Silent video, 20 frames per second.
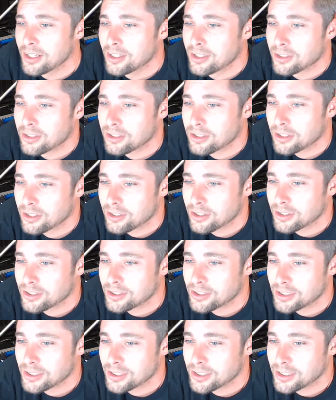So let's
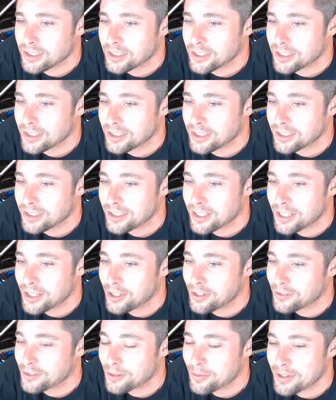see. I know
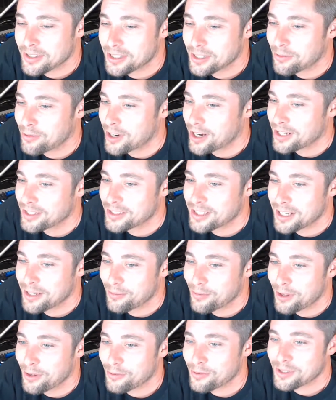every time I see Ryan's name, I'm
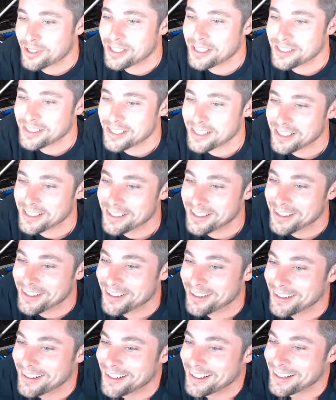like, what did he say now?